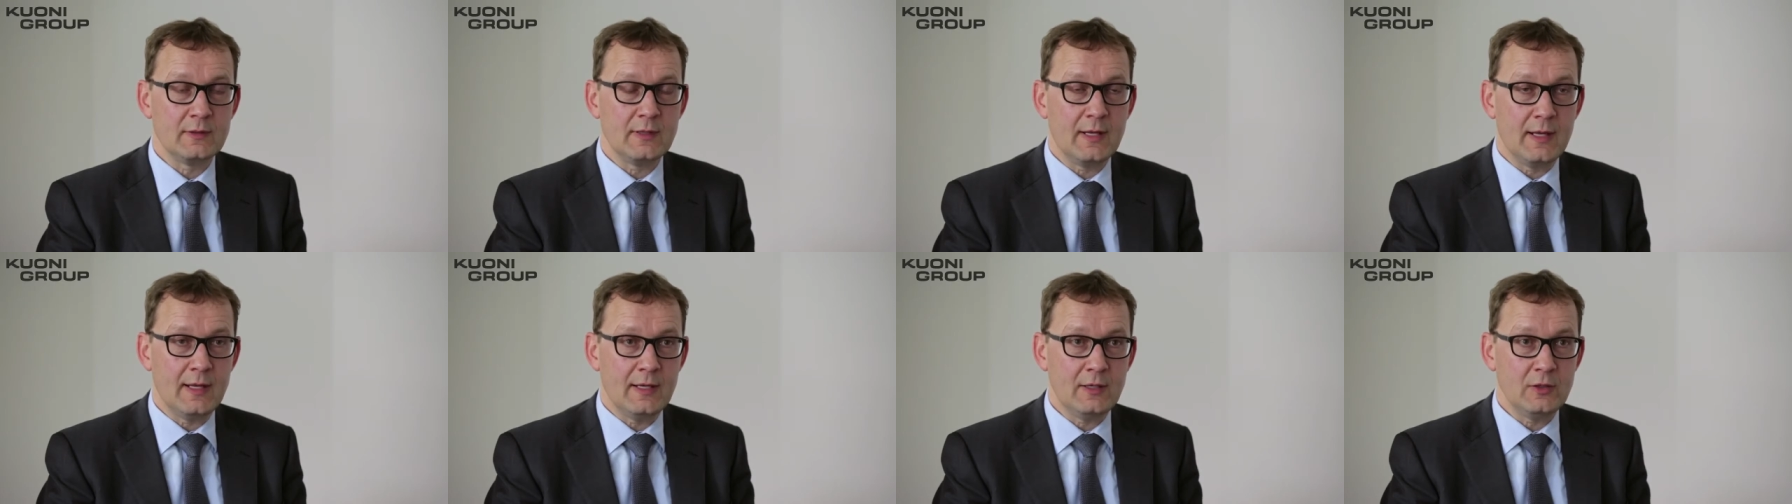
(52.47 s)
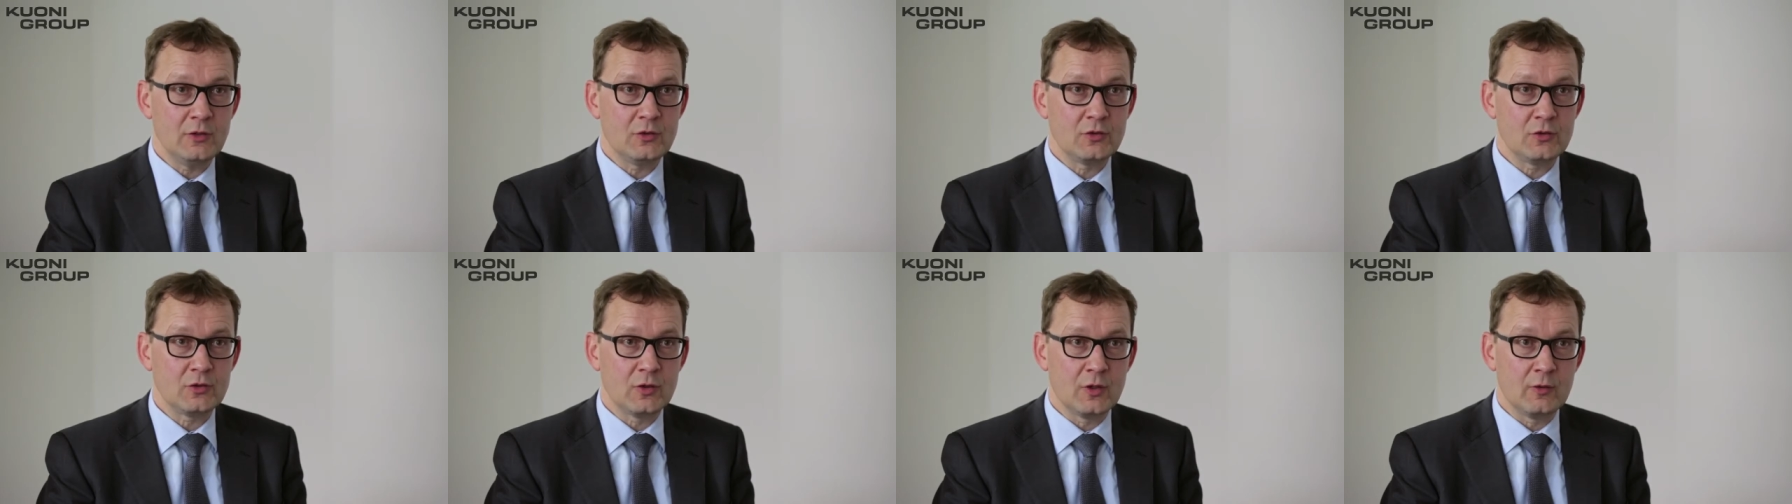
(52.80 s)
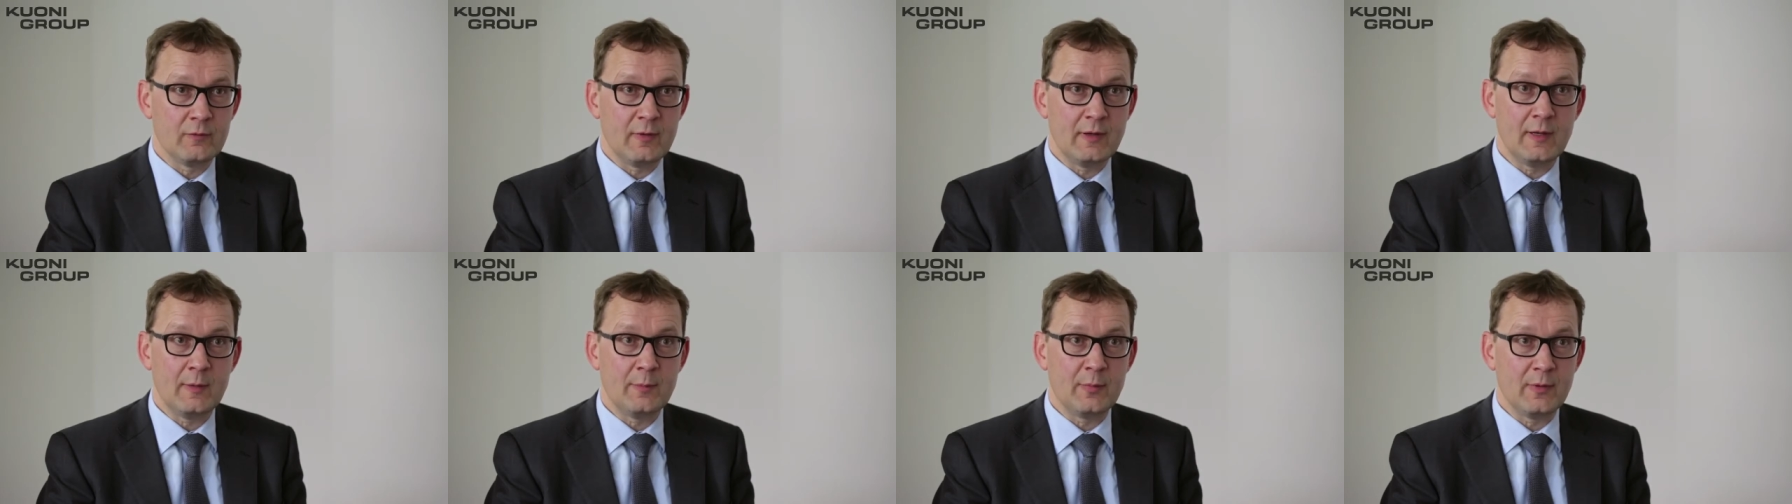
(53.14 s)
in Asia
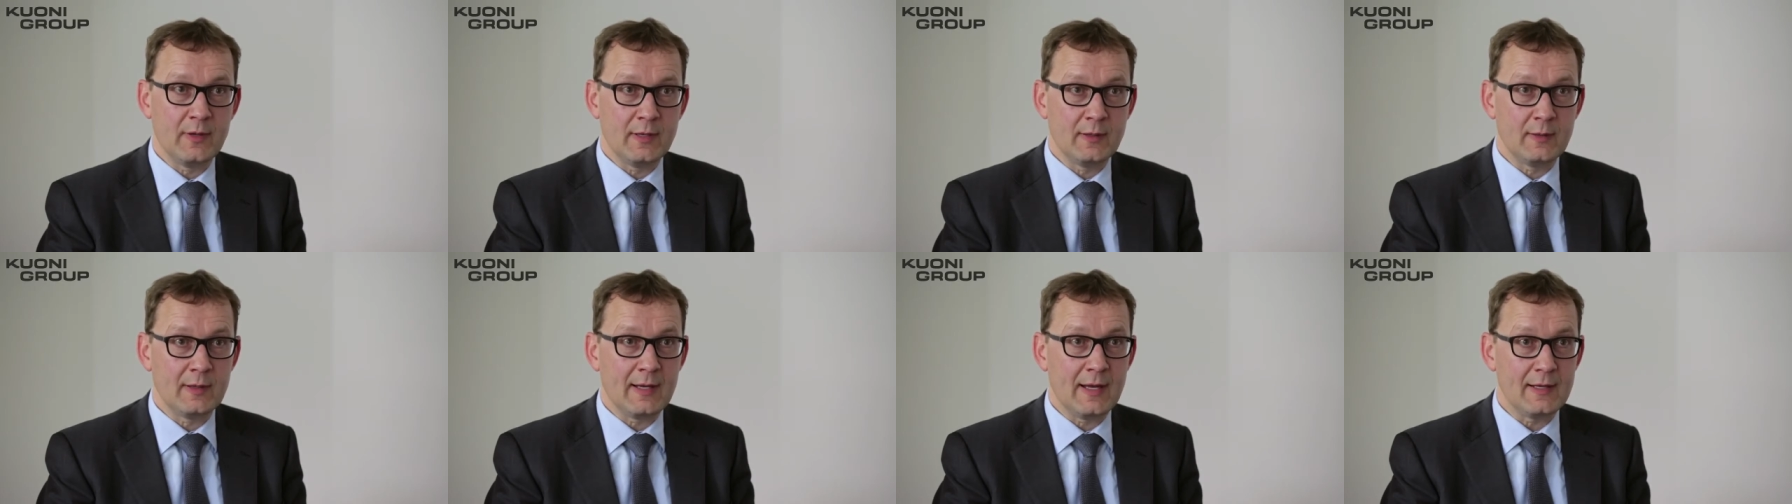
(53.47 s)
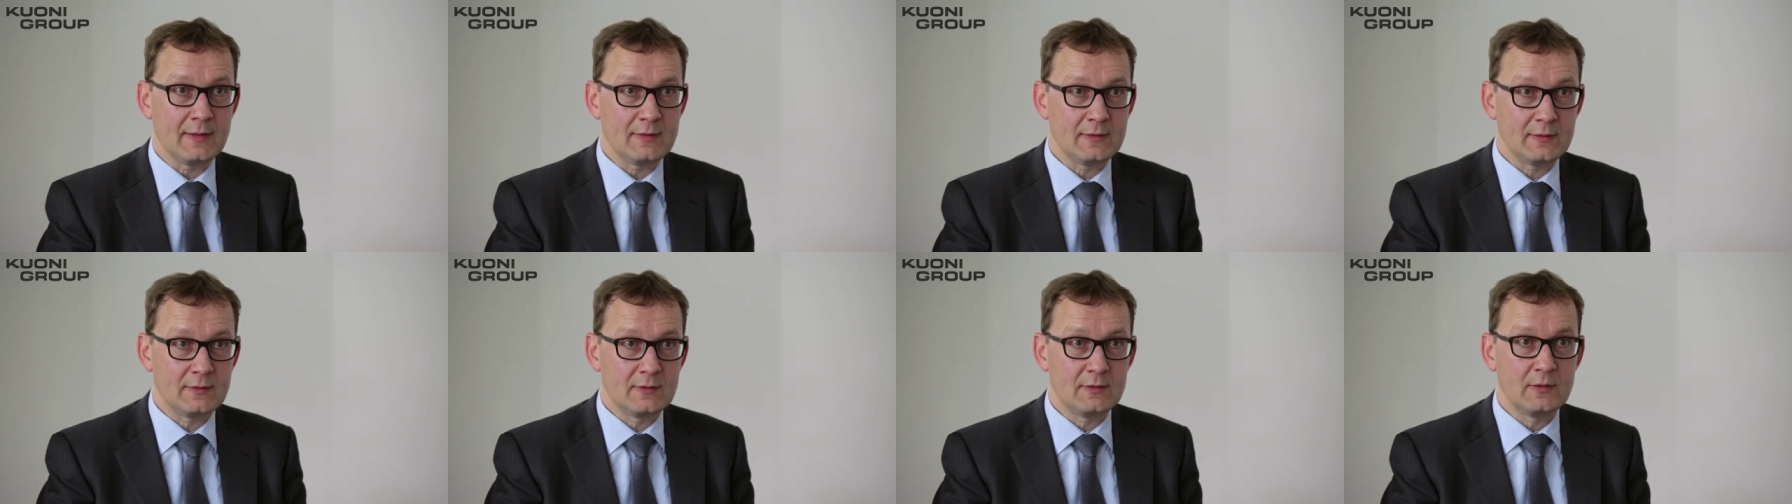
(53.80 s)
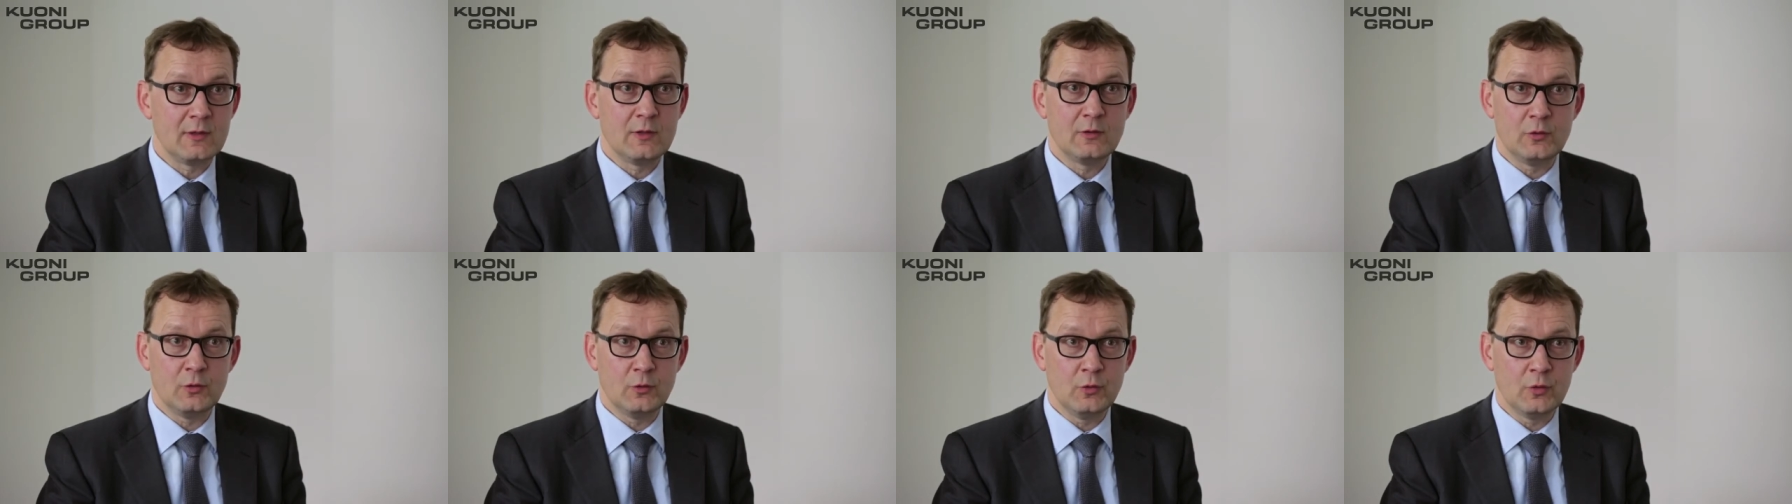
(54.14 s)
when they bring
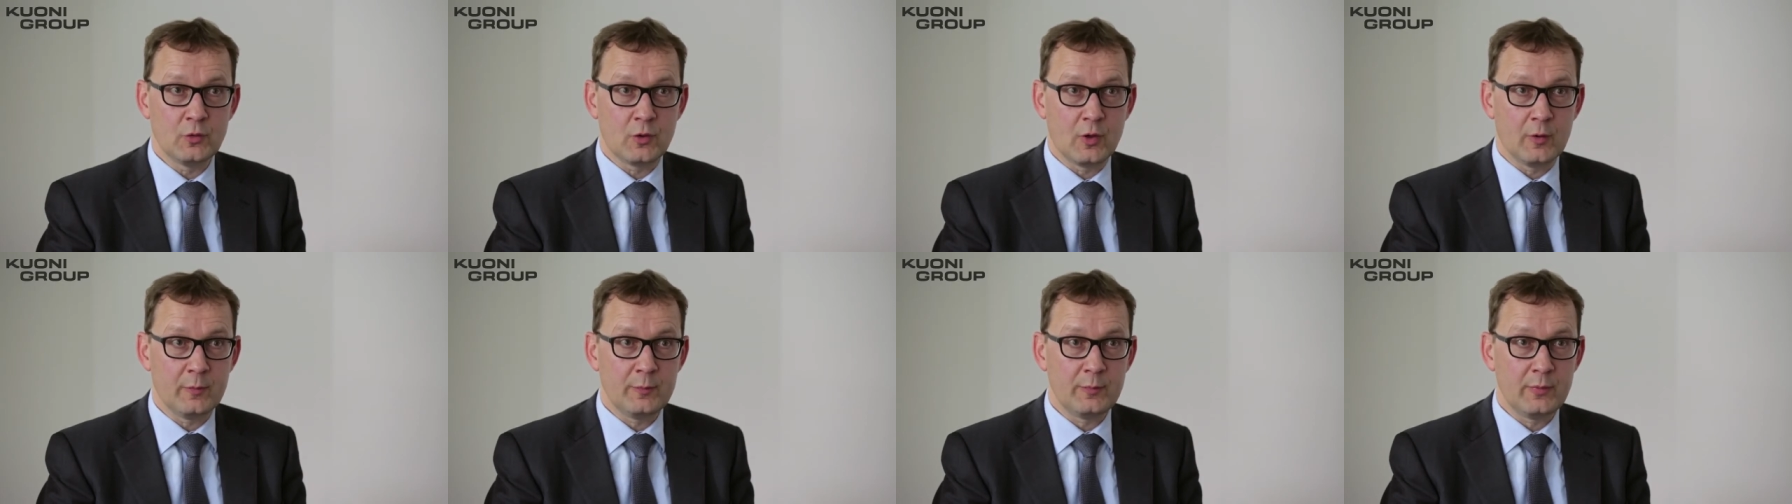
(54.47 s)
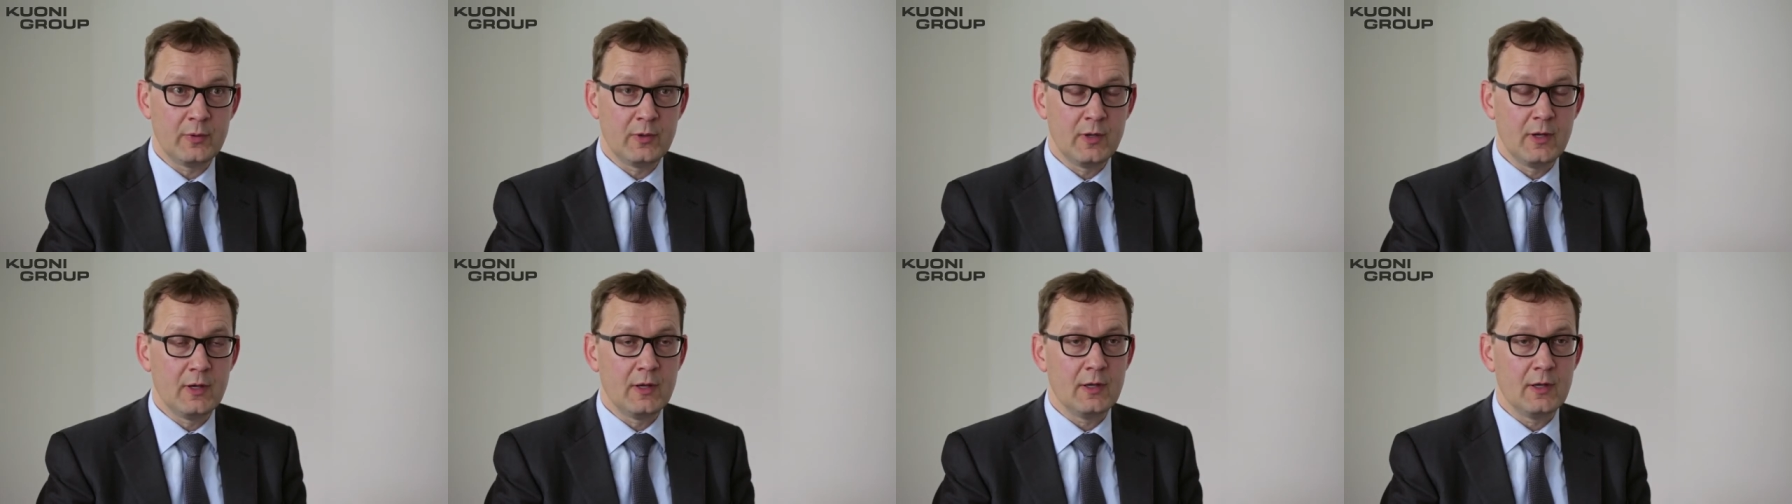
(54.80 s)
guests to Europe.